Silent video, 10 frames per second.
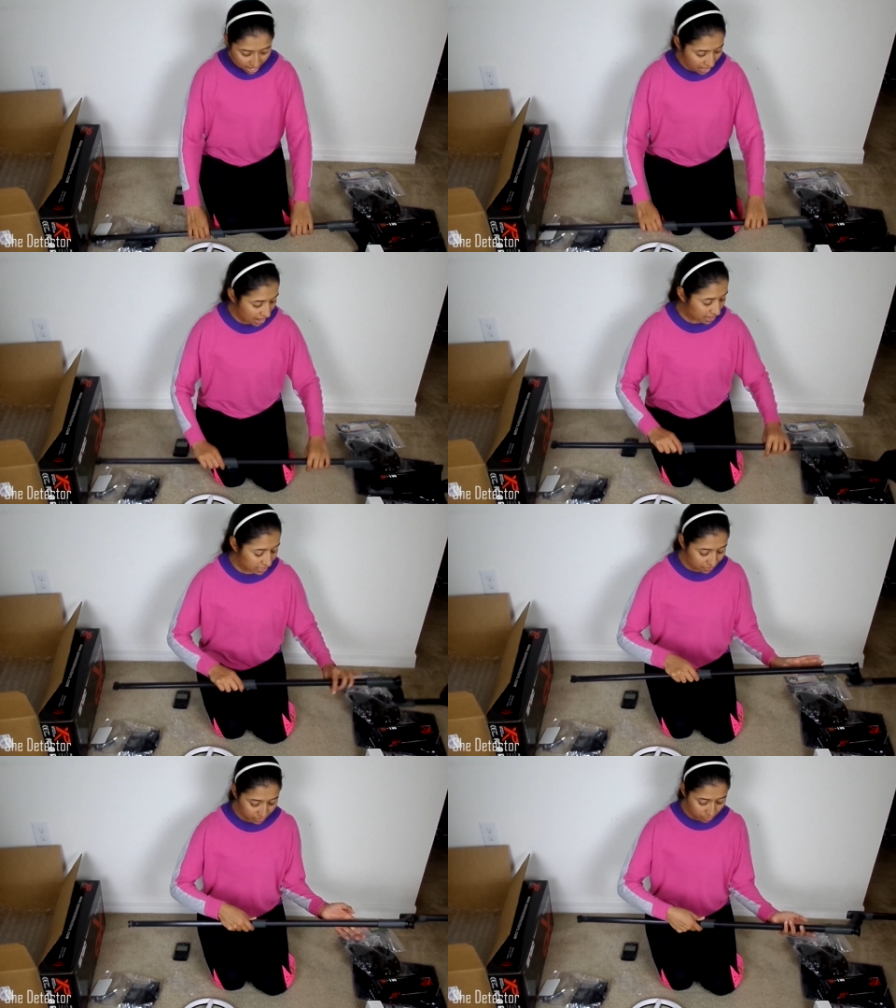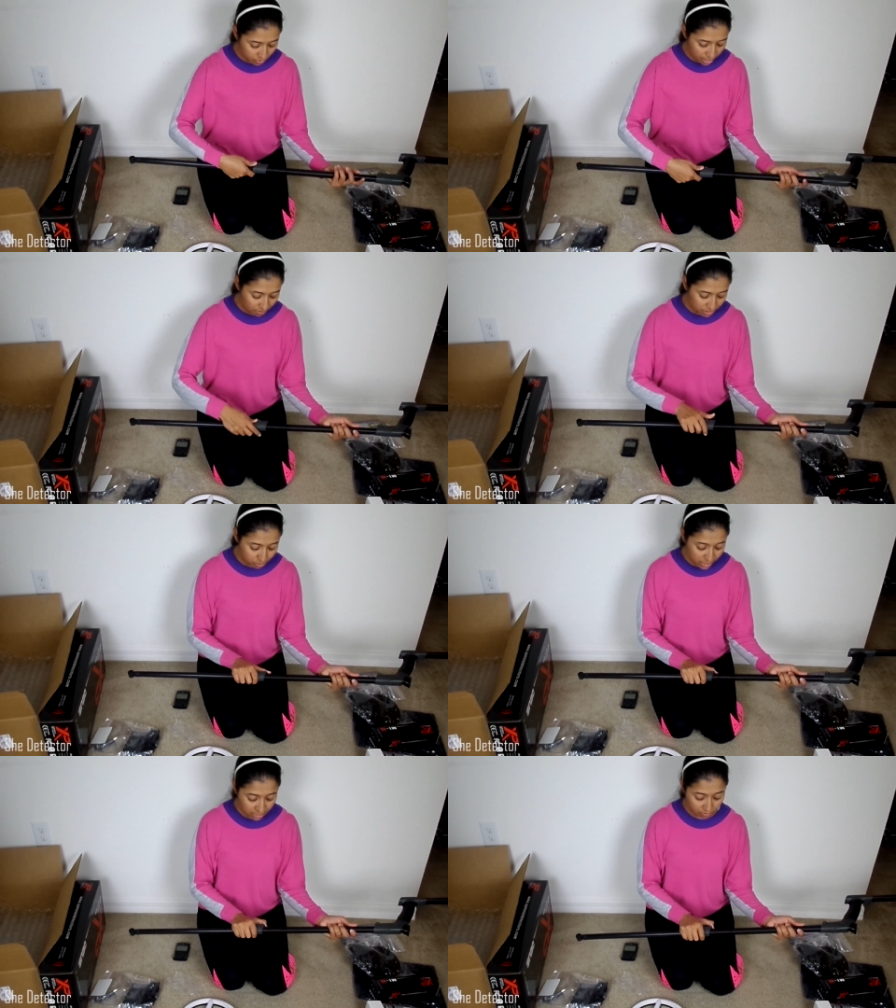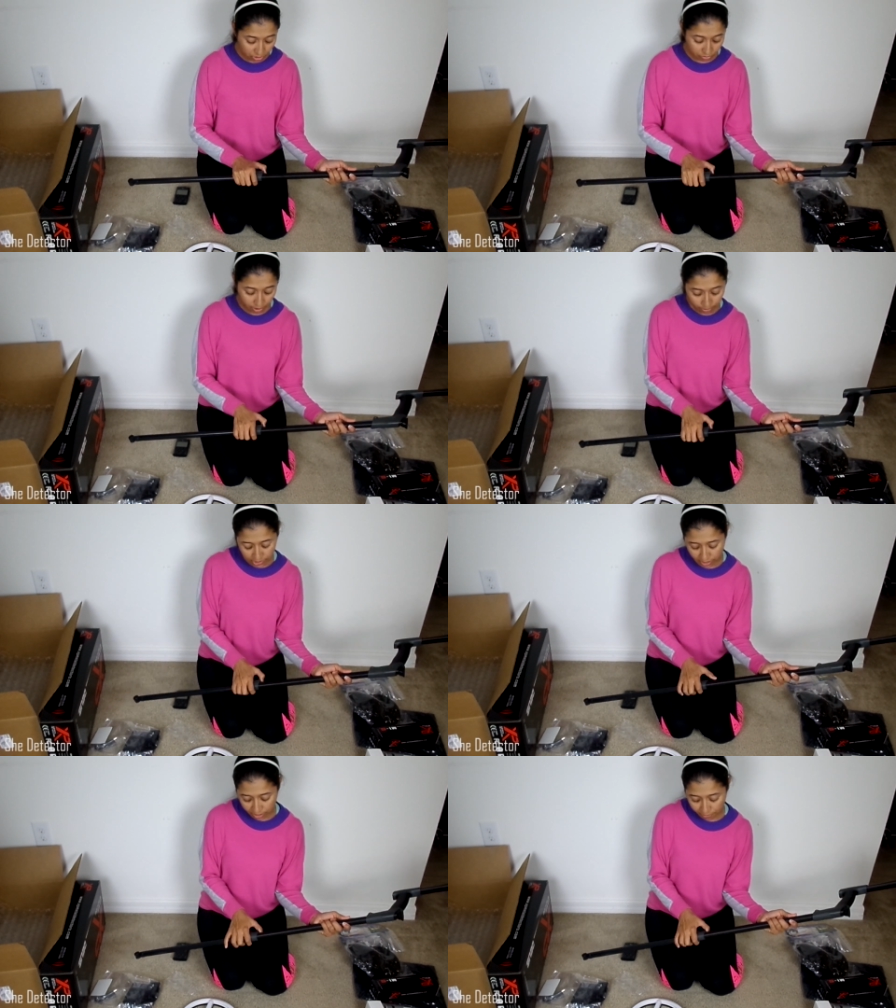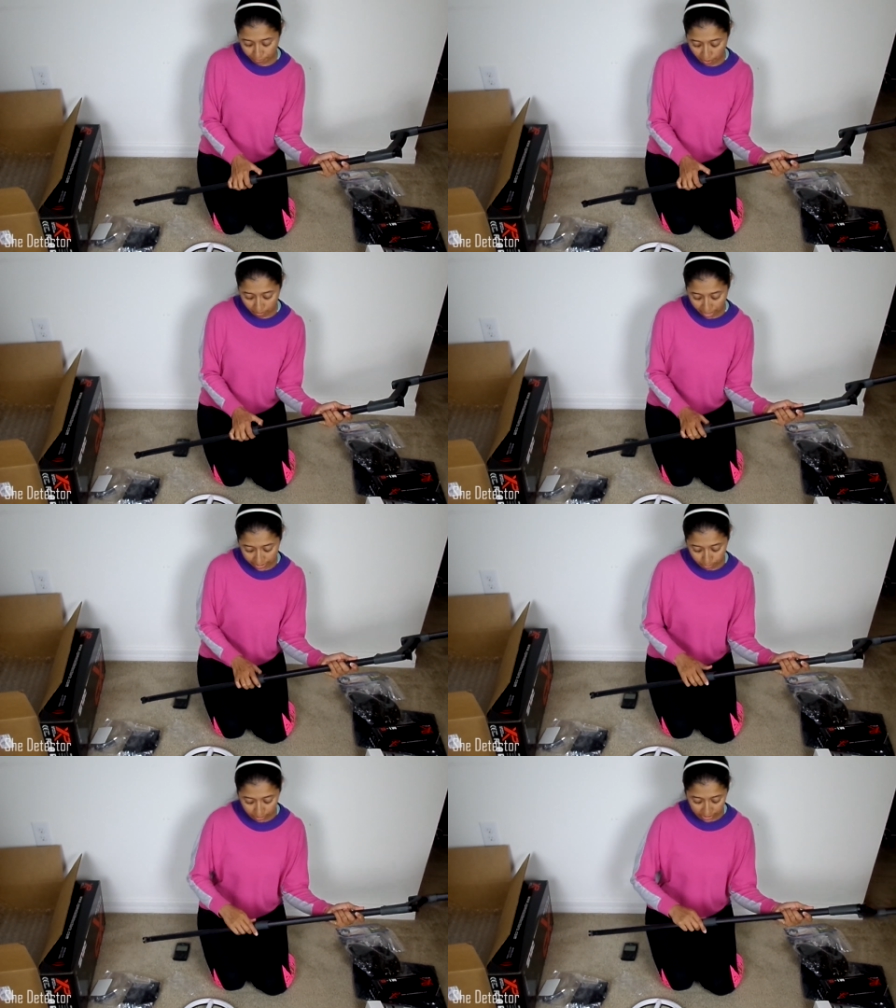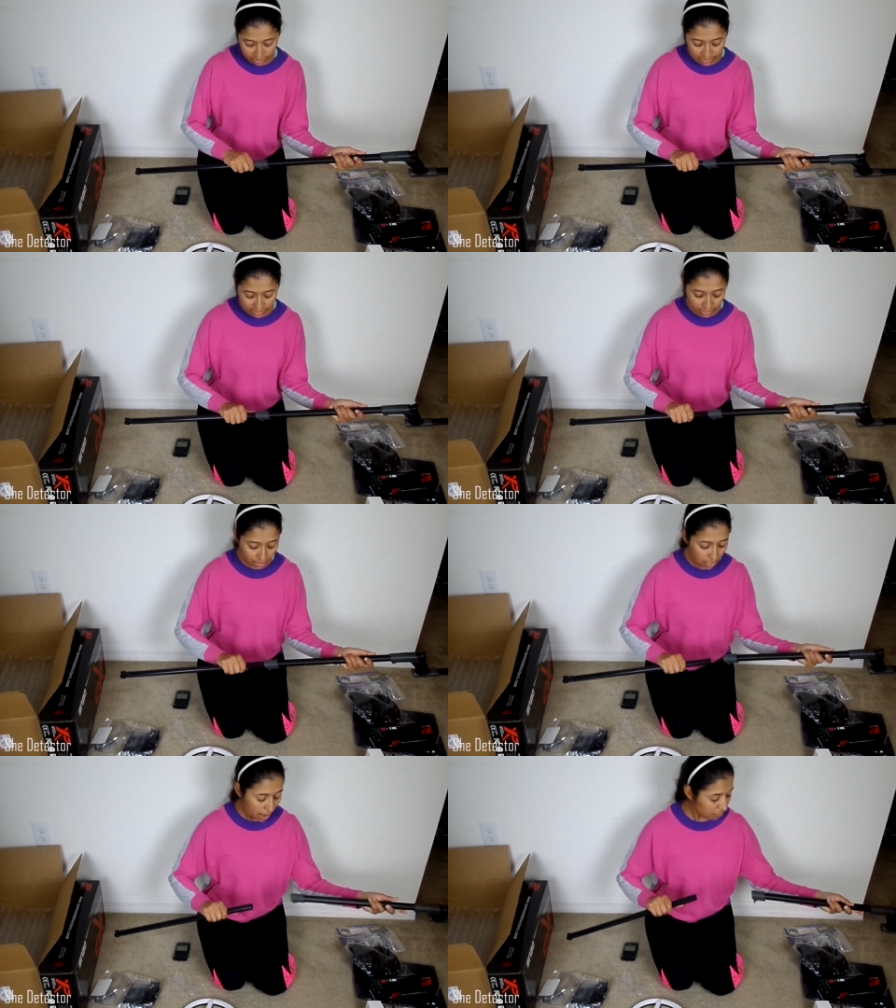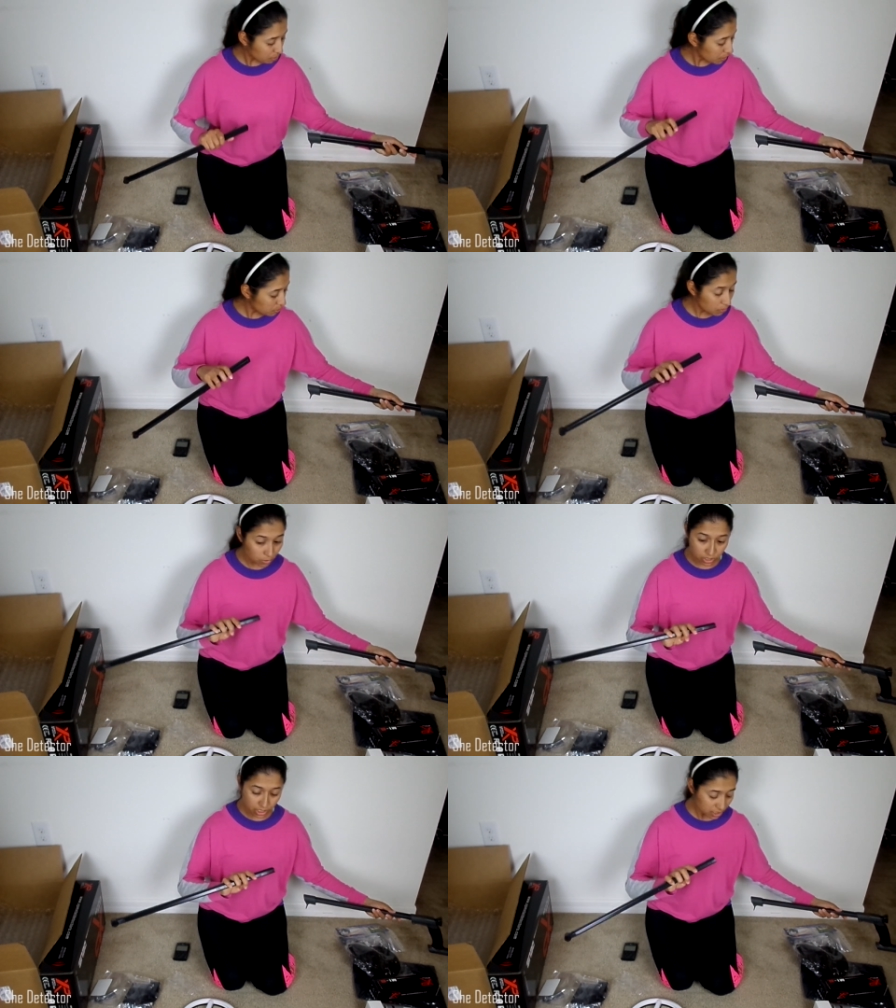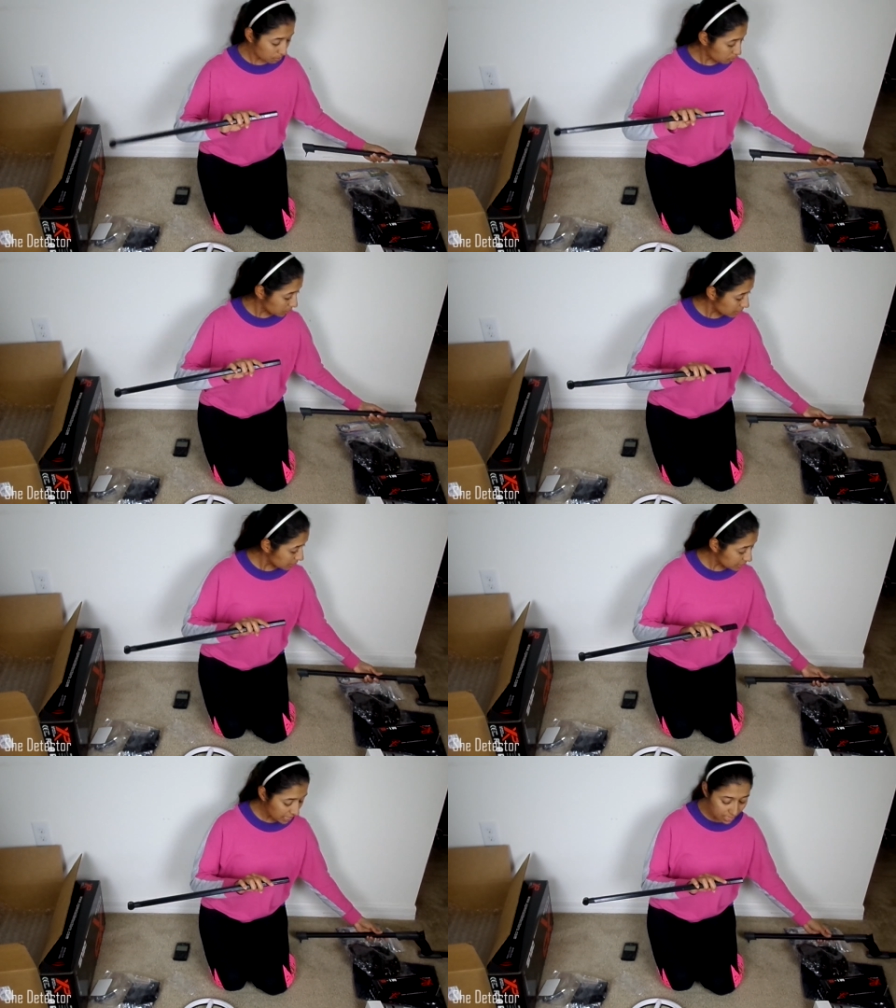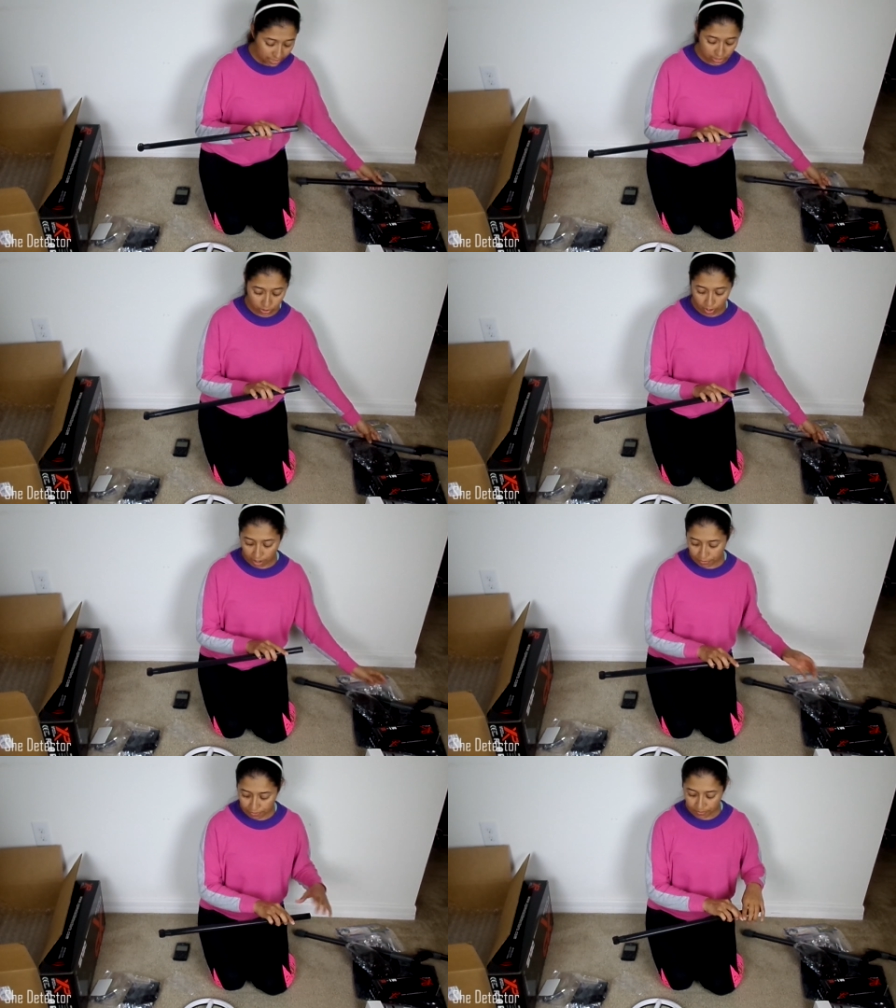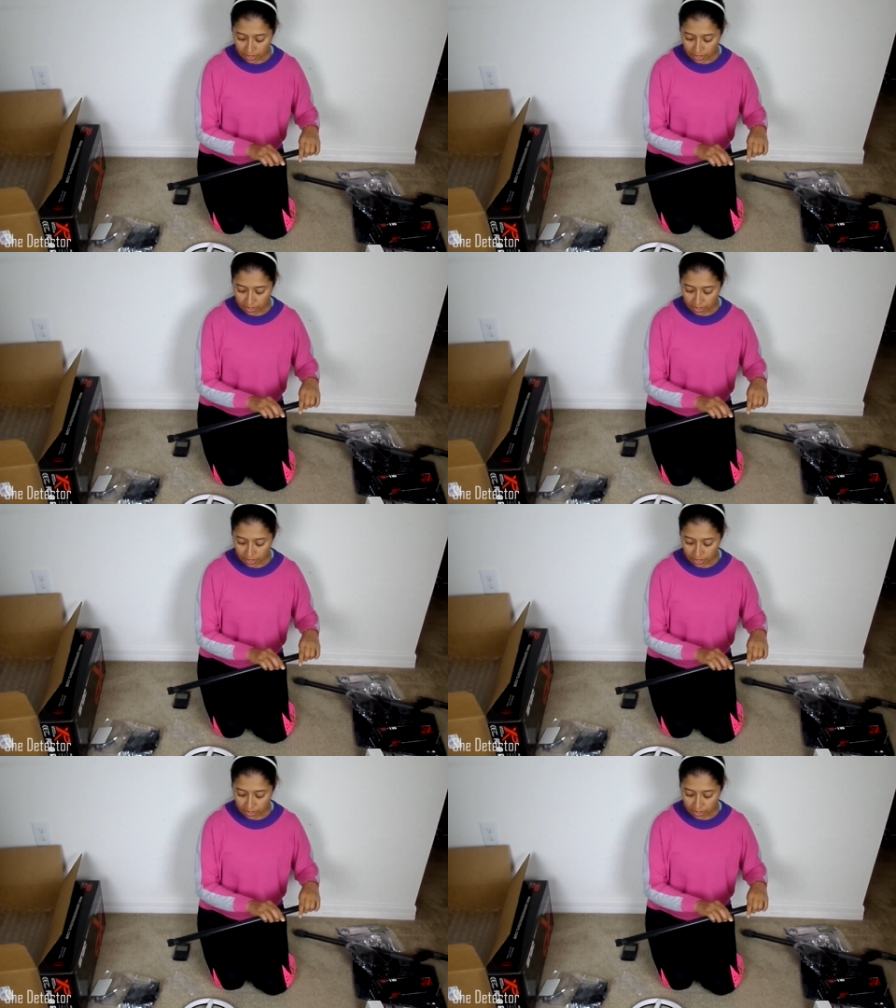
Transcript: And even when I was speaking with the representative from XP, he said a lot of people will just completely take this off.